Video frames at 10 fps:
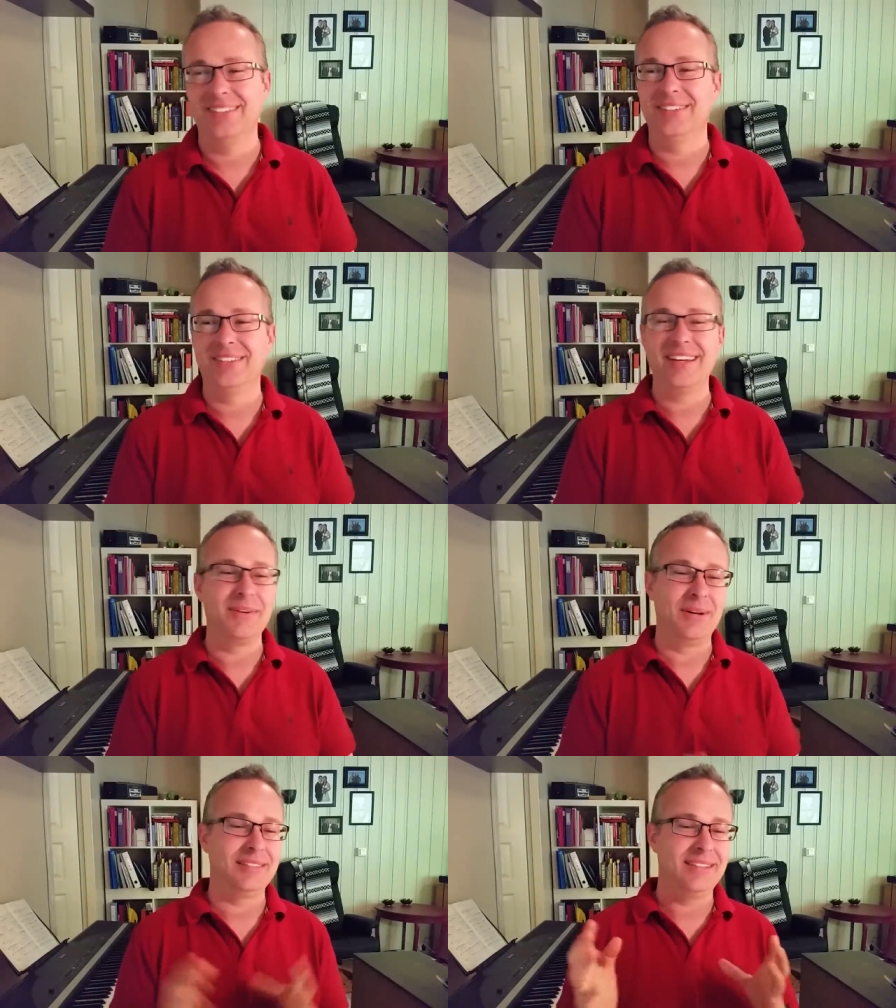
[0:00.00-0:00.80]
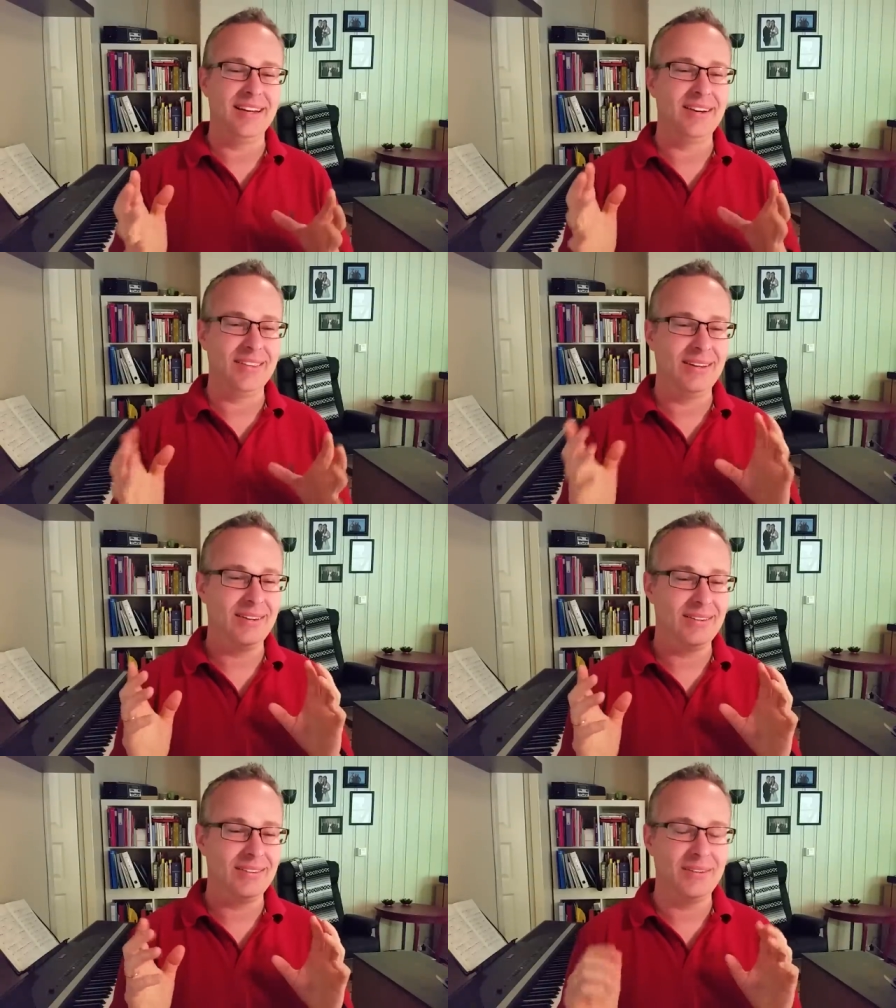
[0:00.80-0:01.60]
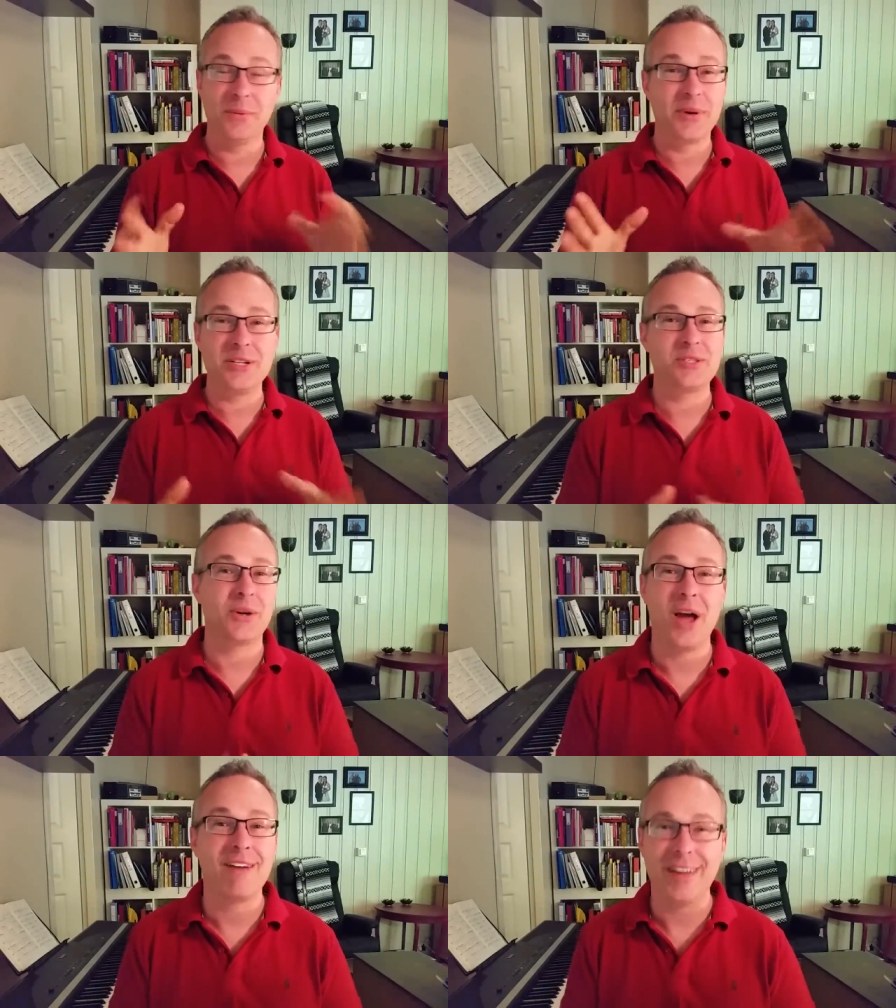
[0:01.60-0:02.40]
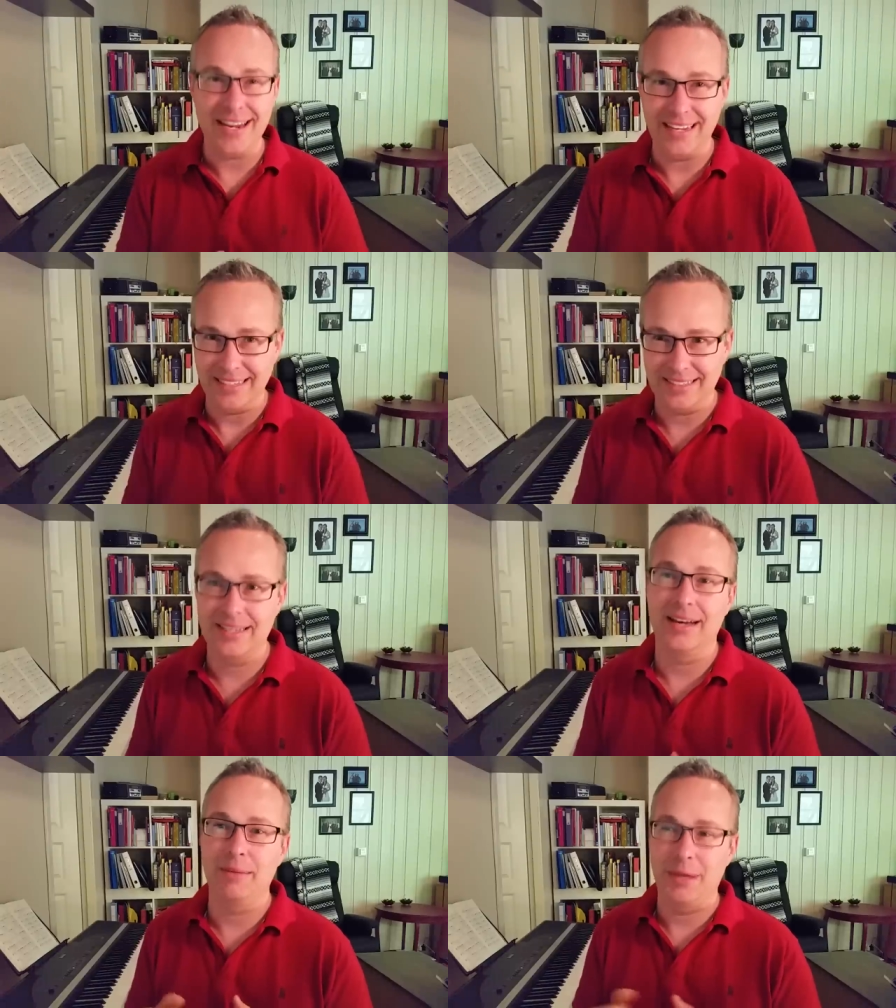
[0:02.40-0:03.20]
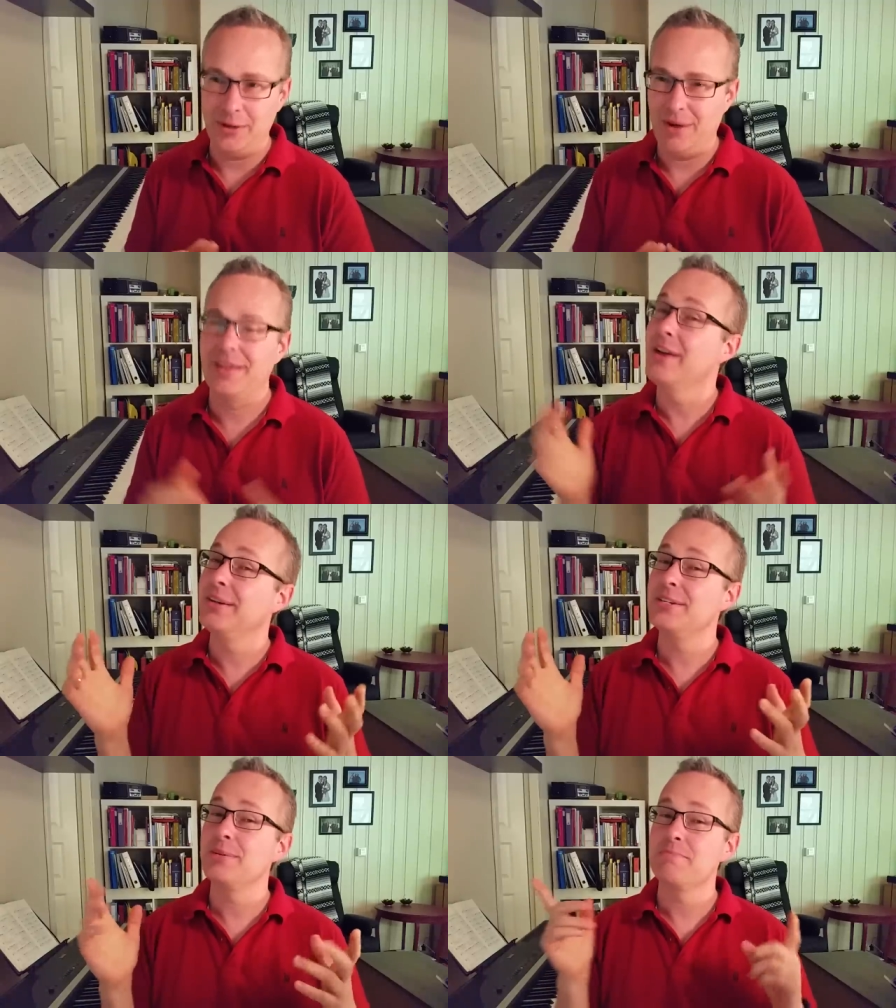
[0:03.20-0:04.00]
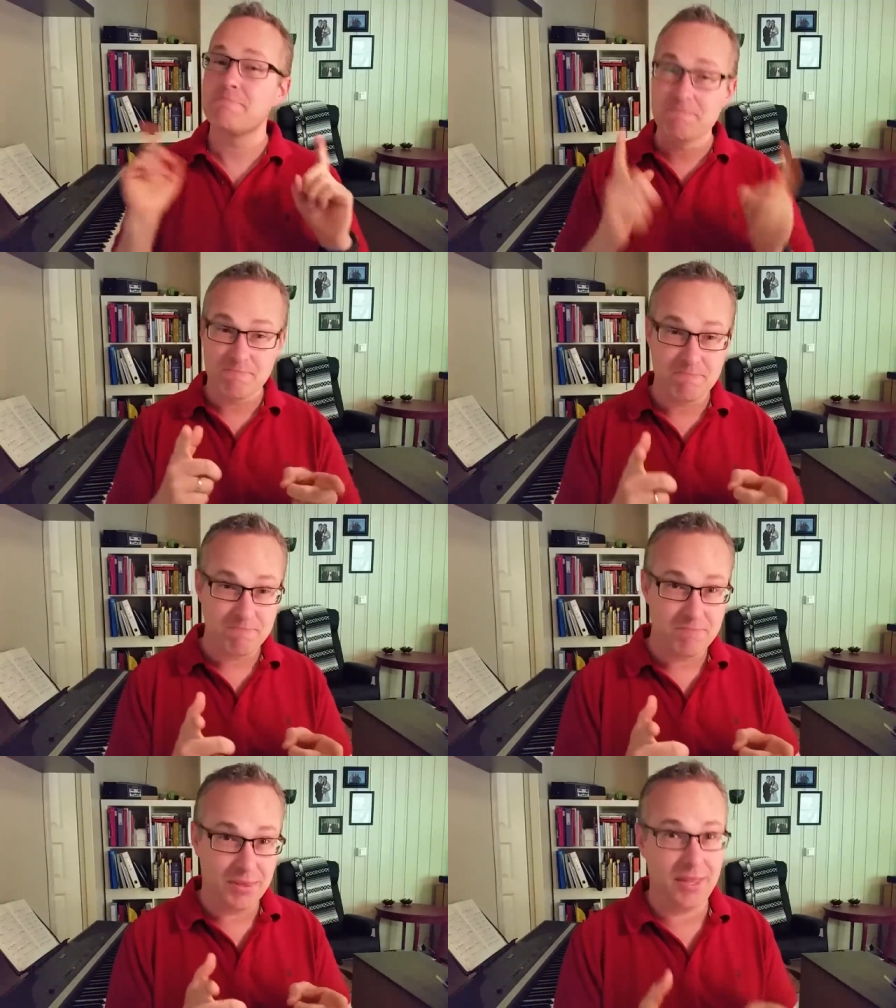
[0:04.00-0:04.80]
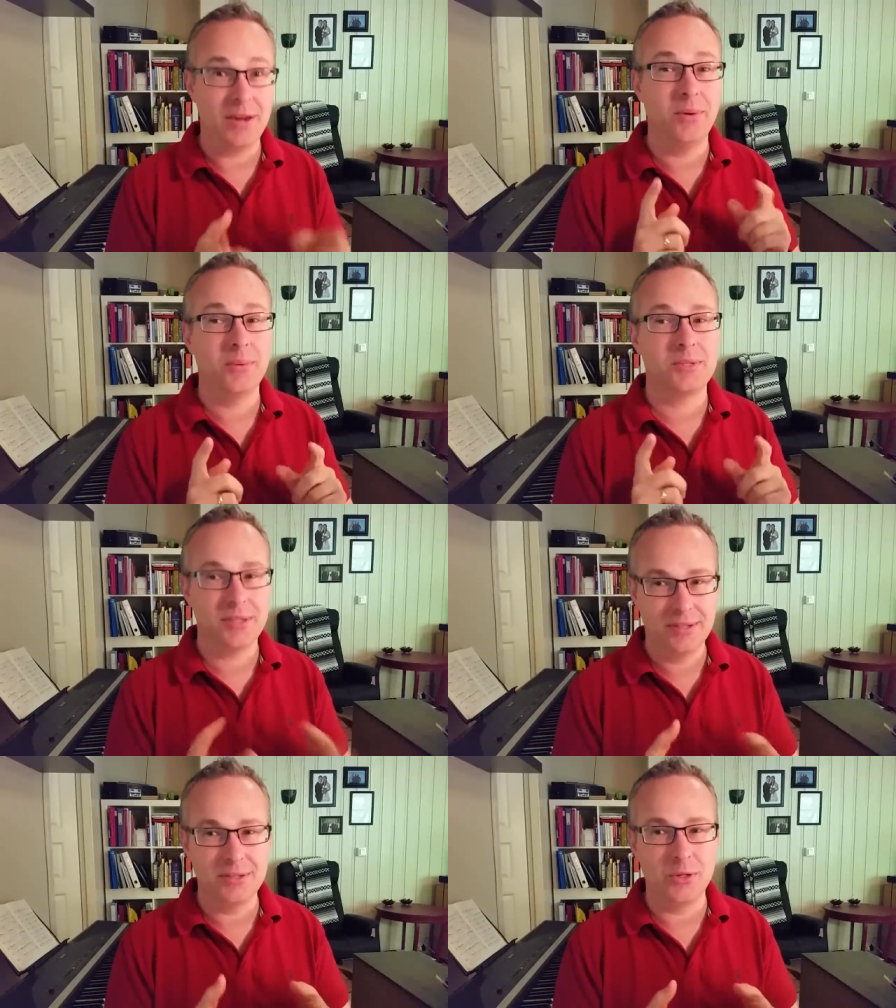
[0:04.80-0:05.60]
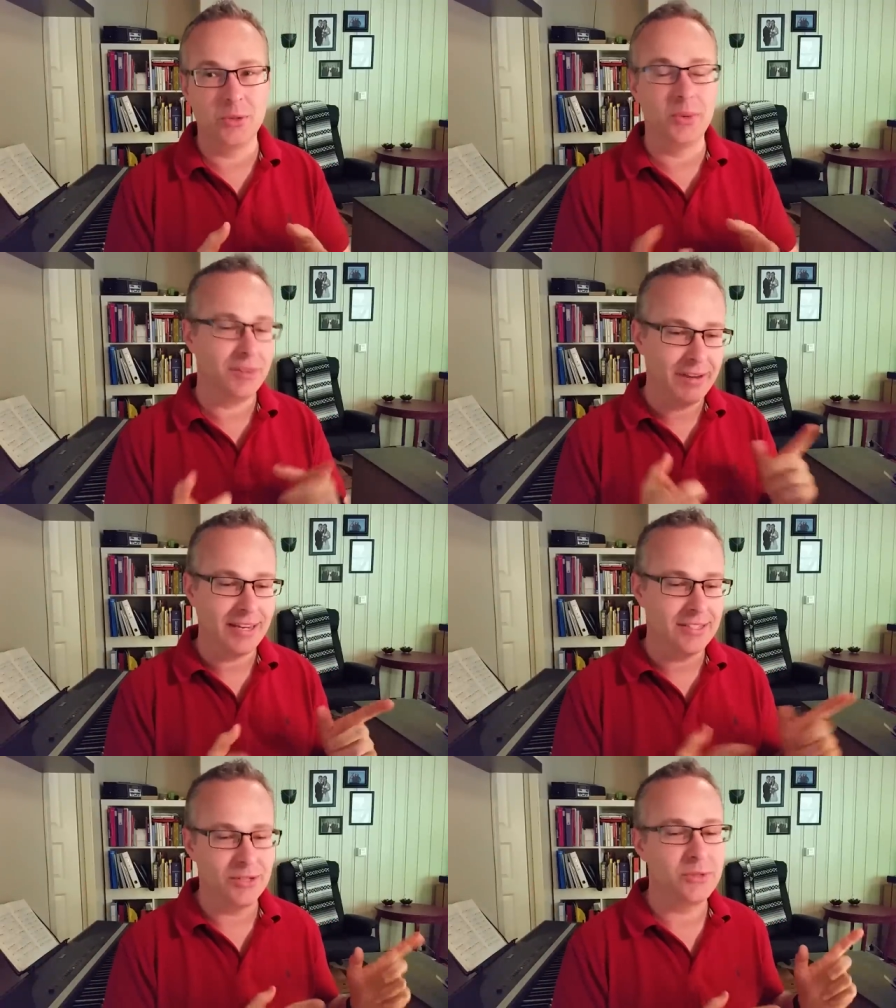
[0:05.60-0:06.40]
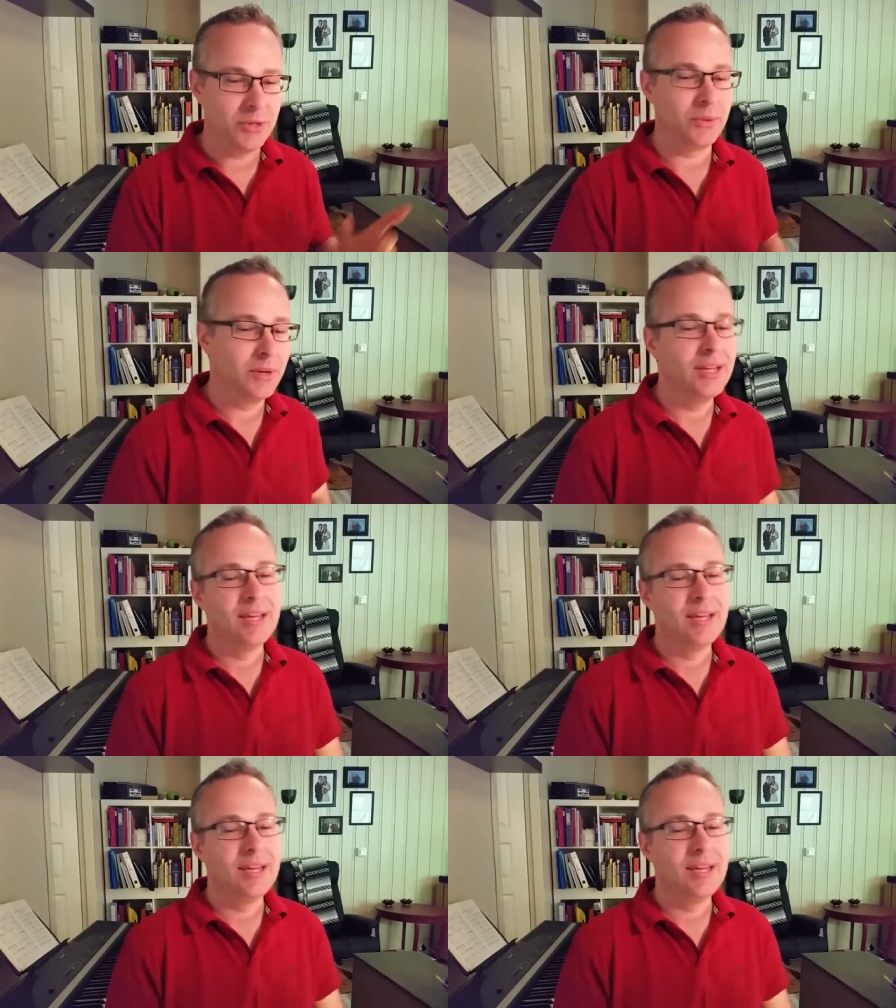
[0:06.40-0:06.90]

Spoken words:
So anyways, the Norwegians are not Vikings. They do have the heritage, but they don't do what the Vikings used to do.